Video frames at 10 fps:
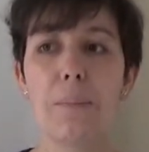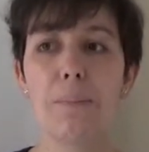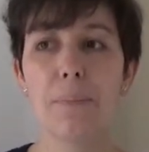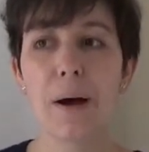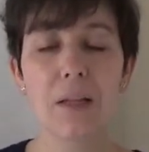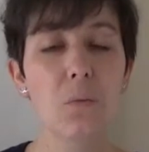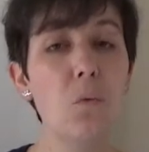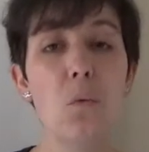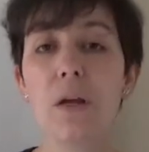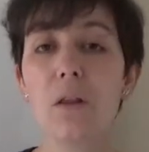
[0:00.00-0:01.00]
But
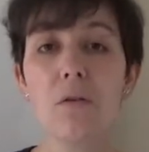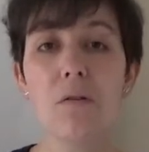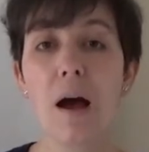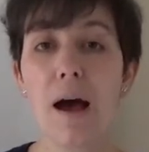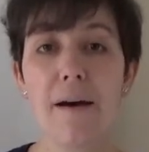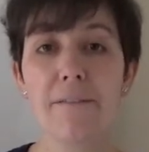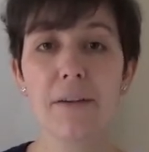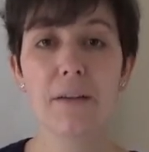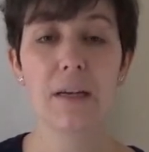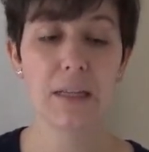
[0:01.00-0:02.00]
we don't have
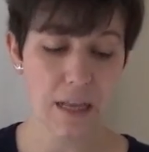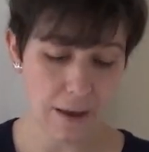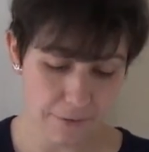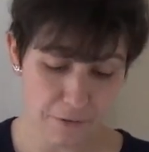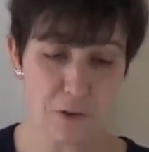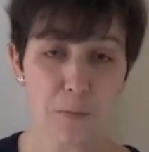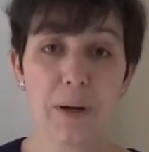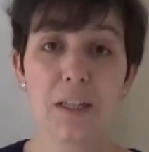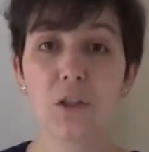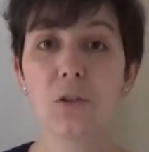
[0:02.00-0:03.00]
enough
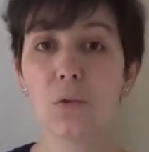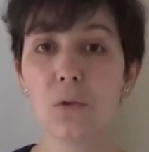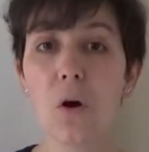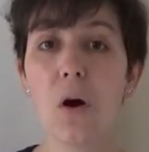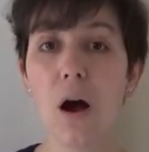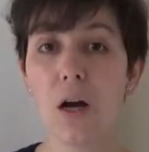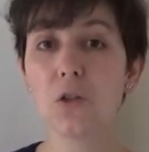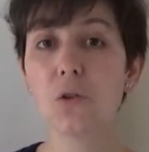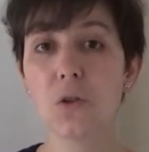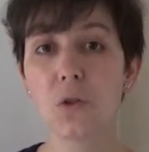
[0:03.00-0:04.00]
information to know how
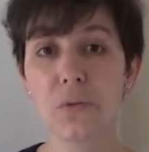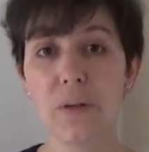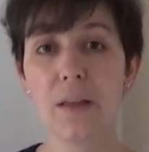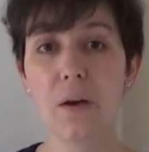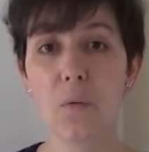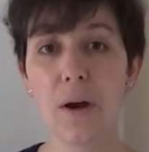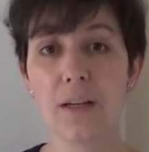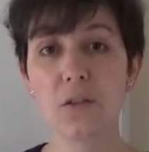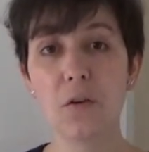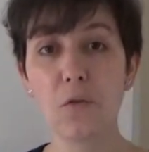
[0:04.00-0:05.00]
it's going to be the
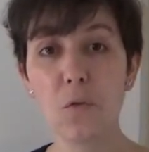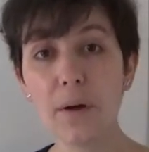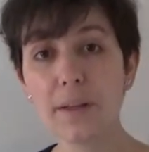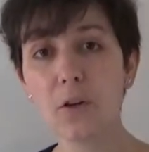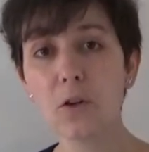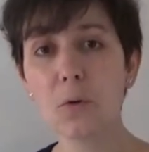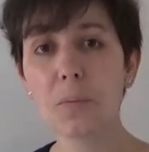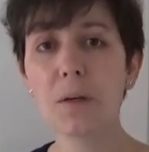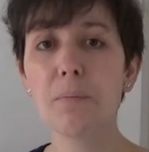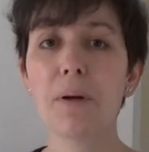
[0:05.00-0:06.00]
wage of one
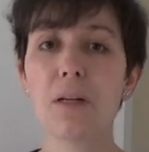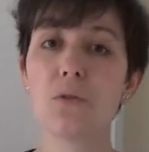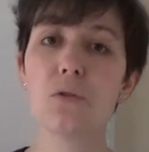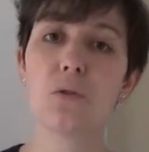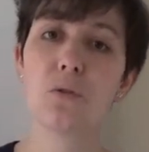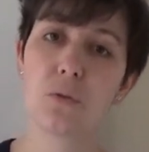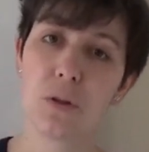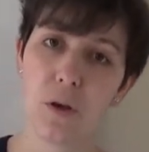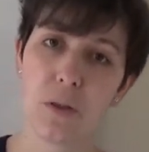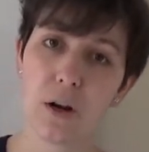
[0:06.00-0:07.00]
economy versus to
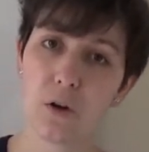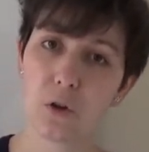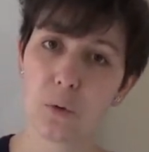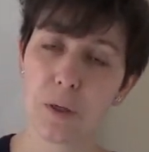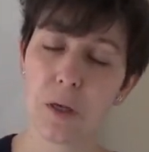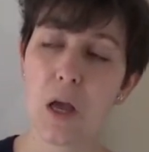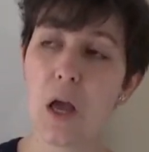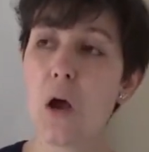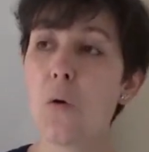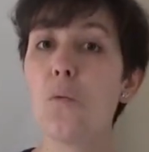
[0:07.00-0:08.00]
the other economy.
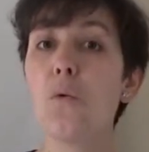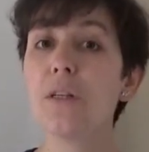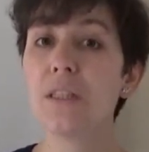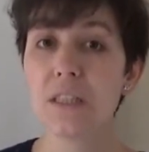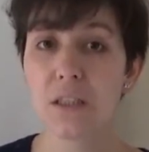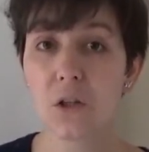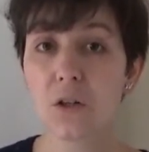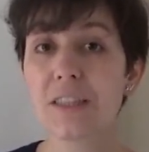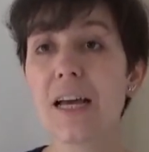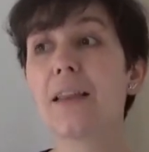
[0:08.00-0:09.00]
We just
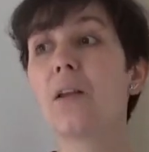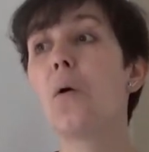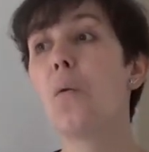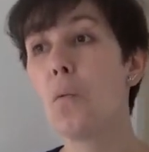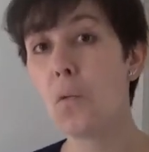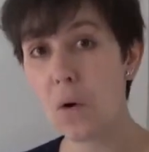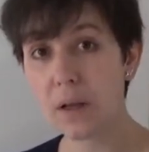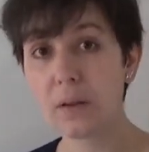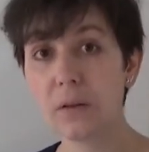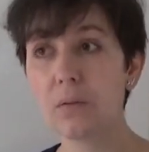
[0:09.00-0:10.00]
know that
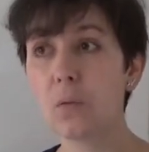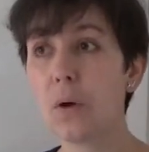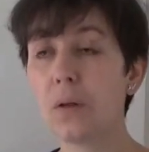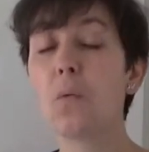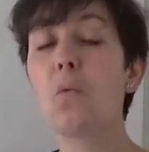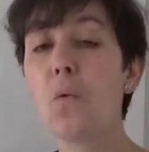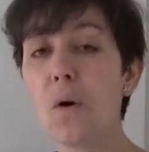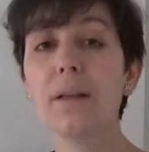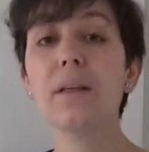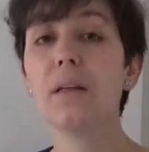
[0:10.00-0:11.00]
when
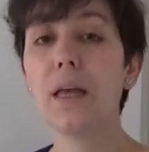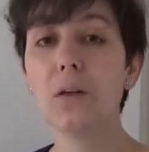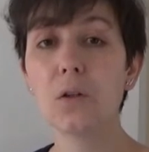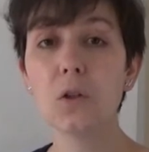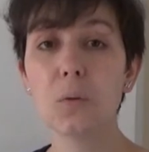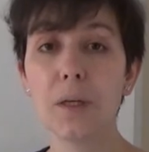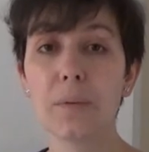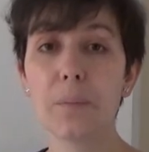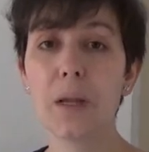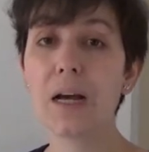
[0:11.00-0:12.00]
one
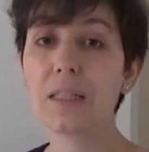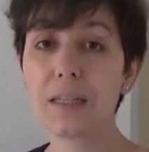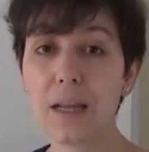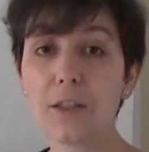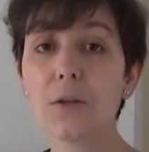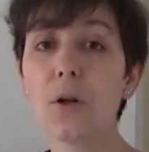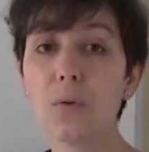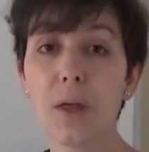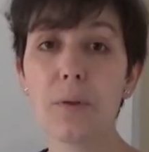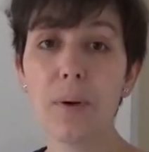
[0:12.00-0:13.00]
economy has an
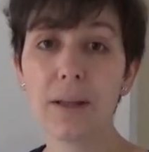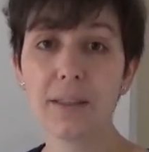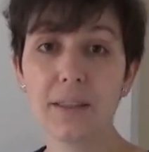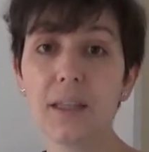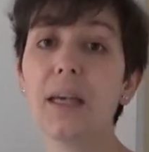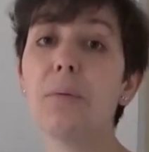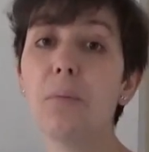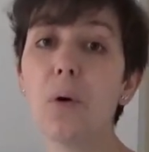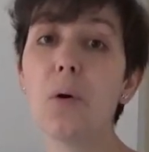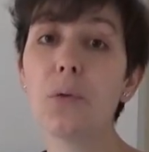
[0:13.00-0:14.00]
absolute advantage in
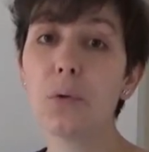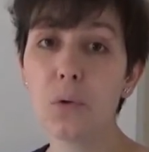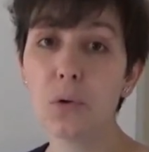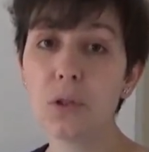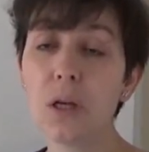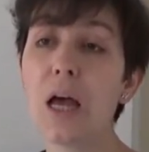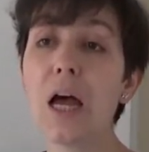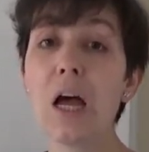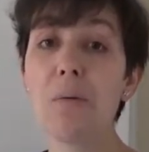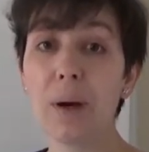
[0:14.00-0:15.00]
both goods,
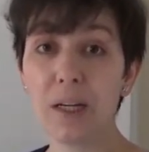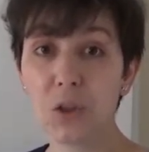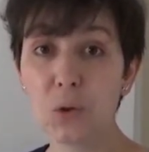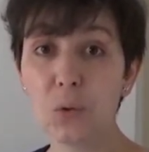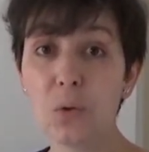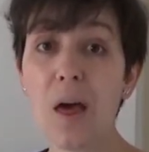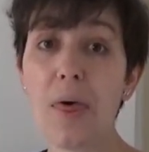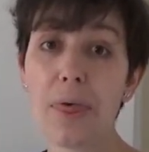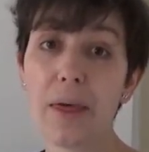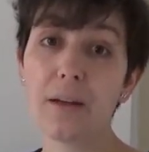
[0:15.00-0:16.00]
by sure
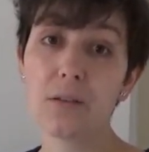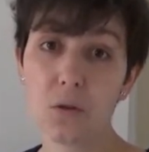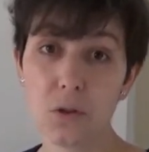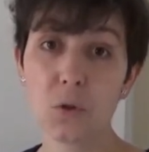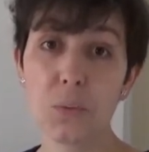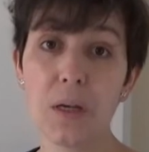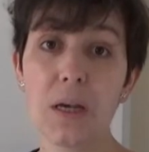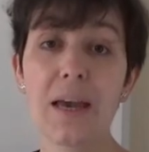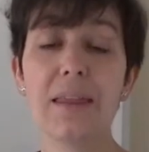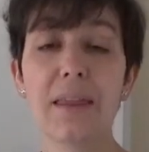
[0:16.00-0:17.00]
there is going to
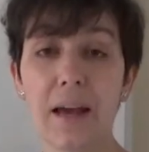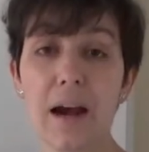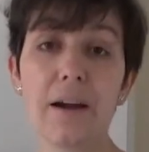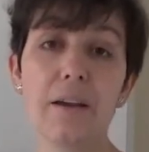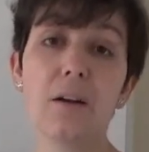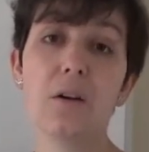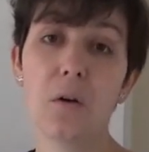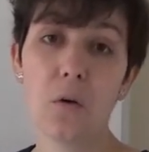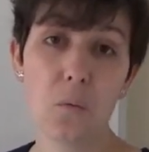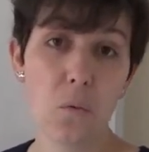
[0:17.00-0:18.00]
be the higher
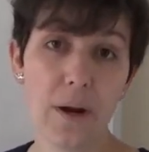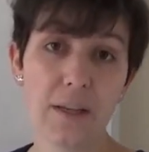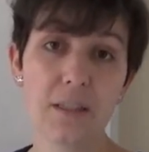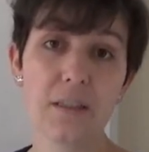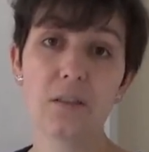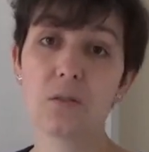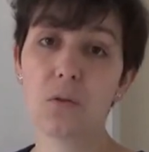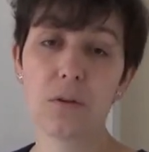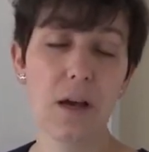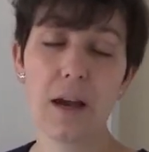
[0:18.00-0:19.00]
wages
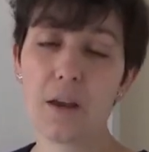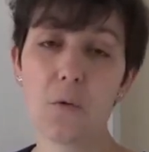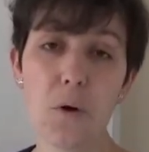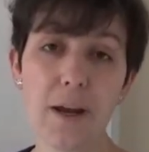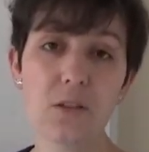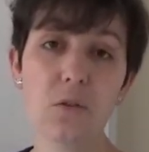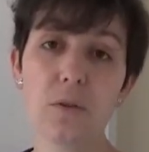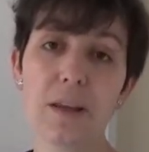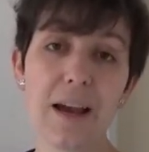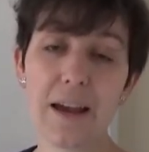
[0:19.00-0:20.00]
or the higher wage or
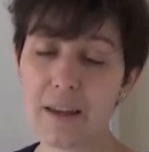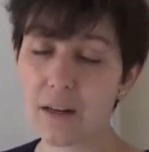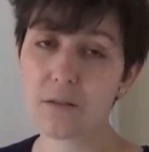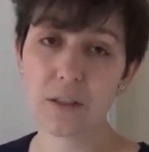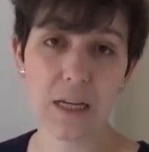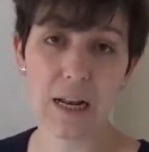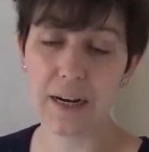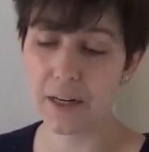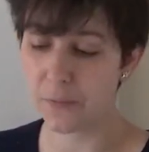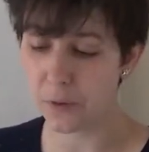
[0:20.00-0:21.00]
the higher
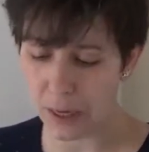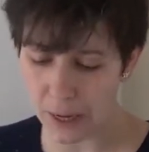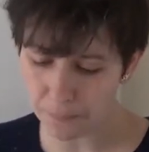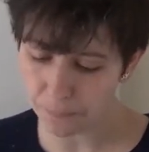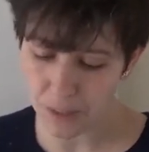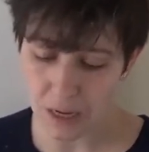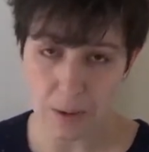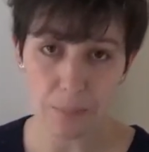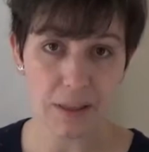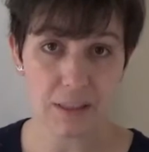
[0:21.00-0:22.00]
salary, okay?
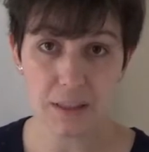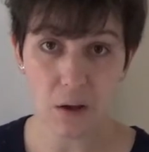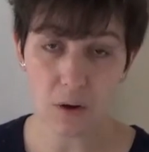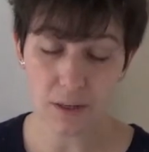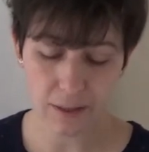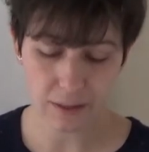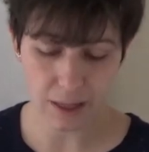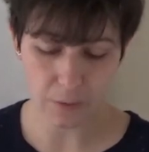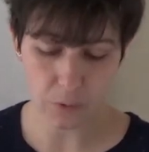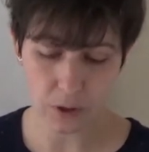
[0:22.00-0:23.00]
But it's the only thing
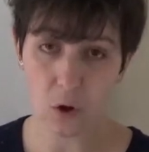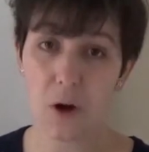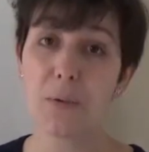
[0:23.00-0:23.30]
that we know.